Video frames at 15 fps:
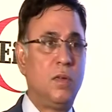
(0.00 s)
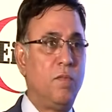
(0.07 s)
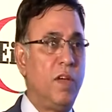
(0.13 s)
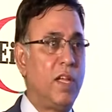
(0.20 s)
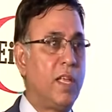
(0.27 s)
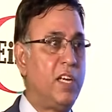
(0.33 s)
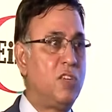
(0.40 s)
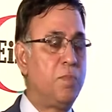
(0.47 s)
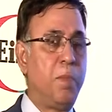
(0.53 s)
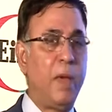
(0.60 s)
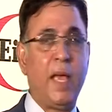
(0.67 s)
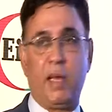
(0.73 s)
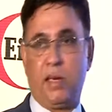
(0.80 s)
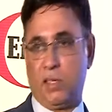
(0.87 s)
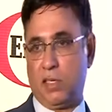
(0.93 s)
whether it's
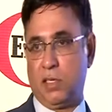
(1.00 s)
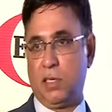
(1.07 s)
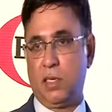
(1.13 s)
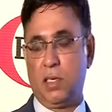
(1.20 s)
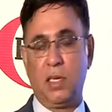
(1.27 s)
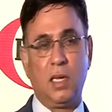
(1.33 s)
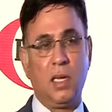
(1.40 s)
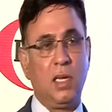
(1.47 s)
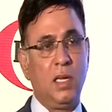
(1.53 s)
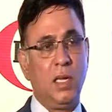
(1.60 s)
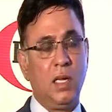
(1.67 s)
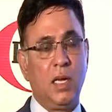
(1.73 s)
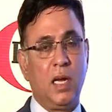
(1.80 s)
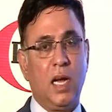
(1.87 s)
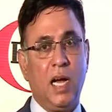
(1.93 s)
payers.
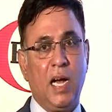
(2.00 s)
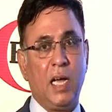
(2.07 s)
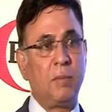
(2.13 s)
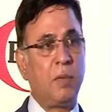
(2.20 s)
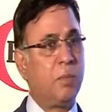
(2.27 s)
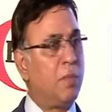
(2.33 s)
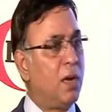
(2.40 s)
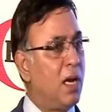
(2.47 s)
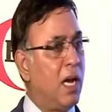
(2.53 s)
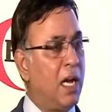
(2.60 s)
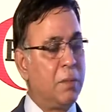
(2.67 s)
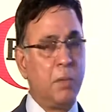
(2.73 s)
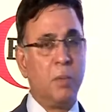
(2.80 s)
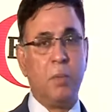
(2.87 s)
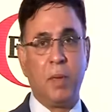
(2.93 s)
I'm
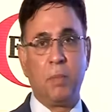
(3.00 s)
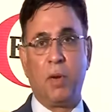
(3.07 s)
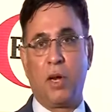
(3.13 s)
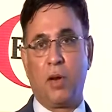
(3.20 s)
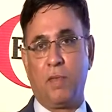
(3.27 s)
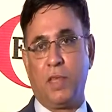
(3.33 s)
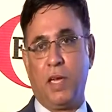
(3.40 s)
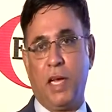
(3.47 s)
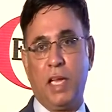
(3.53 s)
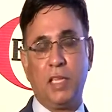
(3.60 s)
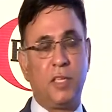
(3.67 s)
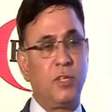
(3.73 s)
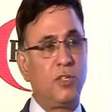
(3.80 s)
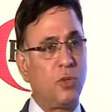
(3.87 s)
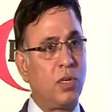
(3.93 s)
a member of the
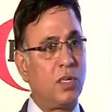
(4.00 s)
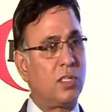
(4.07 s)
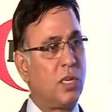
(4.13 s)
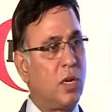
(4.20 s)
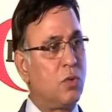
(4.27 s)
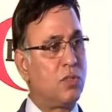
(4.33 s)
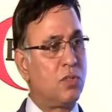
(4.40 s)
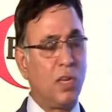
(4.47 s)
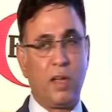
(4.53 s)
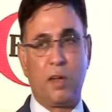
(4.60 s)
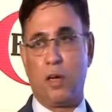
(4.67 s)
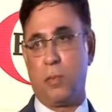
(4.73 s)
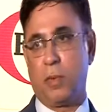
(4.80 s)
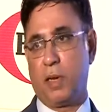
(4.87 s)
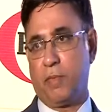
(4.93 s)
Health Insurance Council
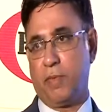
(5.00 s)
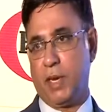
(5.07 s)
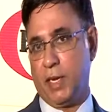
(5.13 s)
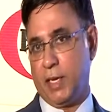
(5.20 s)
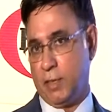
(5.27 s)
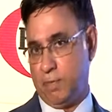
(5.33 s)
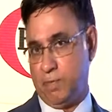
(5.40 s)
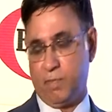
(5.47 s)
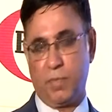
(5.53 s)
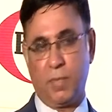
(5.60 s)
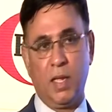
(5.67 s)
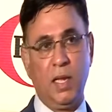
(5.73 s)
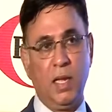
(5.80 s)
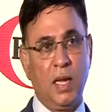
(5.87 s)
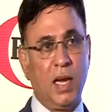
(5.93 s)
of Government of India.
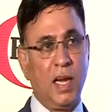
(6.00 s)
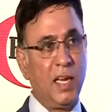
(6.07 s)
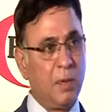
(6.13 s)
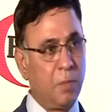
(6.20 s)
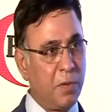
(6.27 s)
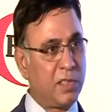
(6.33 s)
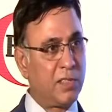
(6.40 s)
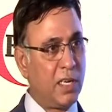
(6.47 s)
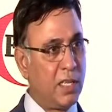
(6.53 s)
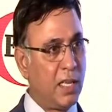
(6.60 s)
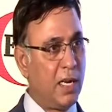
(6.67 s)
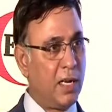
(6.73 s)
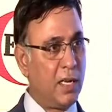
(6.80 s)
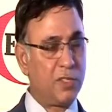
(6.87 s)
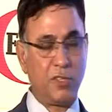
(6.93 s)
I represent
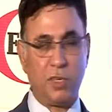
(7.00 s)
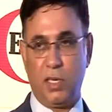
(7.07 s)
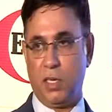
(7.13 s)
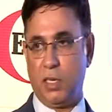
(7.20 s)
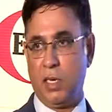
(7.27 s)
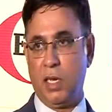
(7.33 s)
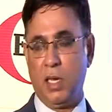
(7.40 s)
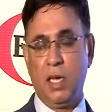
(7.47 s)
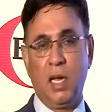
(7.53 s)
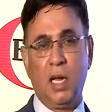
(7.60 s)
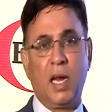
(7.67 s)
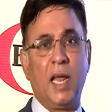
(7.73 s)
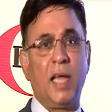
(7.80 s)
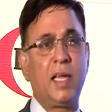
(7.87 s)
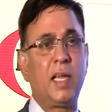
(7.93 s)
the industry.
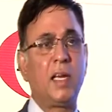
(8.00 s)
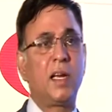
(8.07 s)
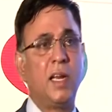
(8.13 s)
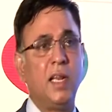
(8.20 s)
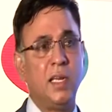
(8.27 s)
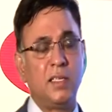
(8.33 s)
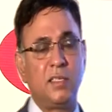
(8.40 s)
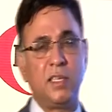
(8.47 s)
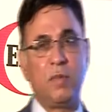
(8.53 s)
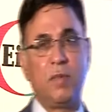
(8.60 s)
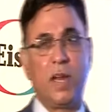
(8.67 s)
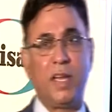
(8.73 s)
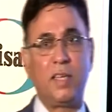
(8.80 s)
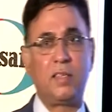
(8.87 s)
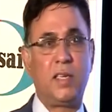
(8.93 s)
And I can clearly see
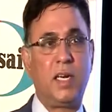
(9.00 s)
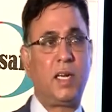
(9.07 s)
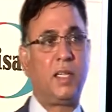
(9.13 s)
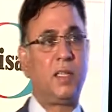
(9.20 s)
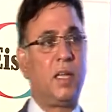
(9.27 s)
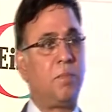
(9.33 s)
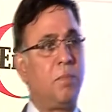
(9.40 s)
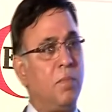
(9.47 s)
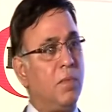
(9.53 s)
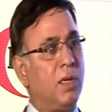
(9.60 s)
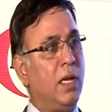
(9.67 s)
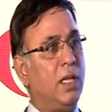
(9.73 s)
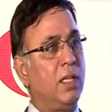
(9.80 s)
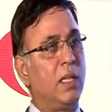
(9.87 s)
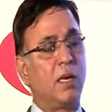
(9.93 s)
when I sit in
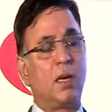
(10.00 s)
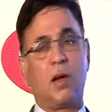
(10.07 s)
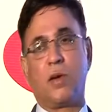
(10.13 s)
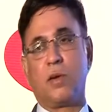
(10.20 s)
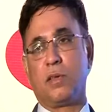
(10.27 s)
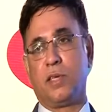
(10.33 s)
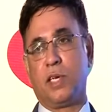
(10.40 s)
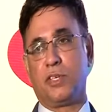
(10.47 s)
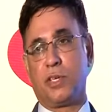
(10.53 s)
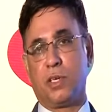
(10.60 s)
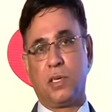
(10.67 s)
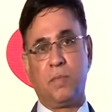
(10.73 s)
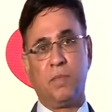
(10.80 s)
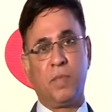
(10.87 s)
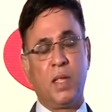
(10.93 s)
that
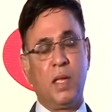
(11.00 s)
conversation,